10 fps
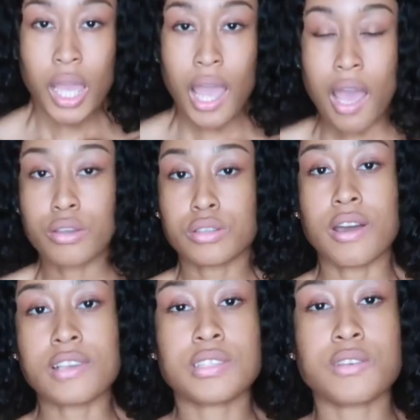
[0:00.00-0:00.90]
How, you know,
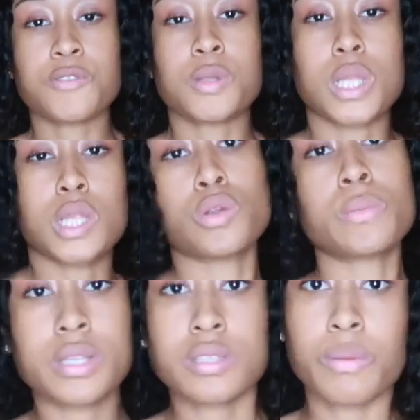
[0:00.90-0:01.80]
I still feel a little
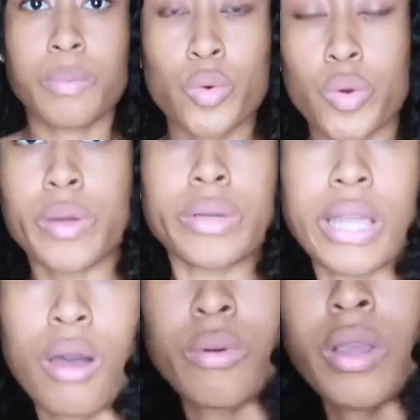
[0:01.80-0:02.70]
bit of support
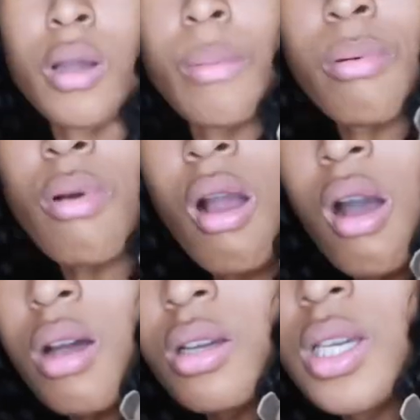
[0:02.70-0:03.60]
without wearing a
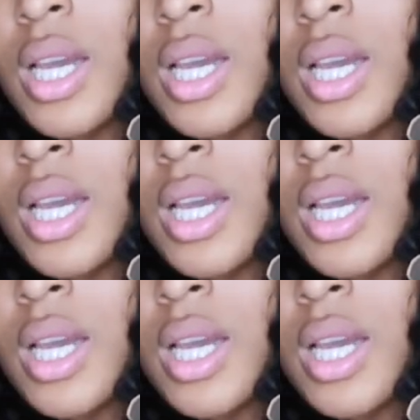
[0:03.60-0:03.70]
bra.